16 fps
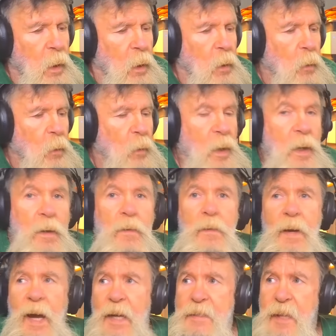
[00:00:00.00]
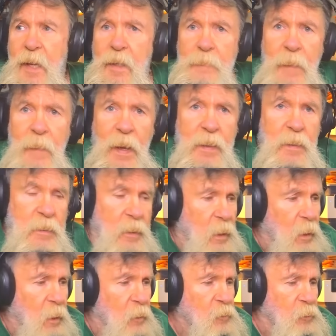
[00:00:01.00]
Well, I doubt if I could get
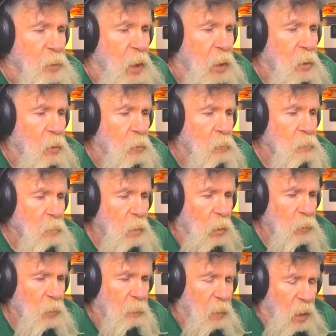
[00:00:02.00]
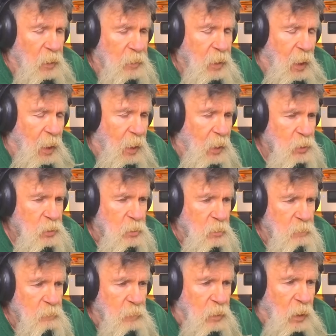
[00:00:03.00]
Undertaker on the podcast
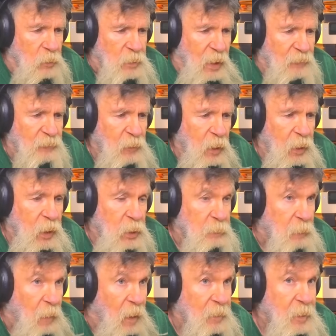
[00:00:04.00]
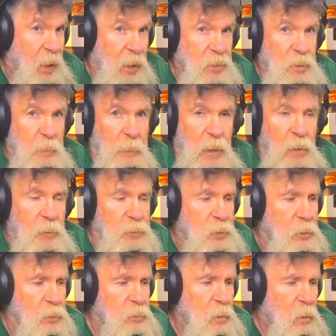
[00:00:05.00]
because I think his podcast
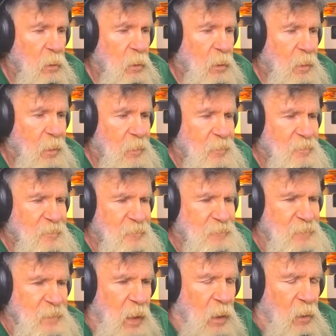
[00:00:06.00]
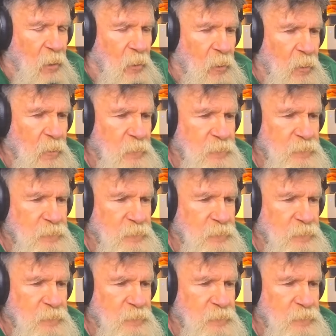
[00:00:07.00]
appearances are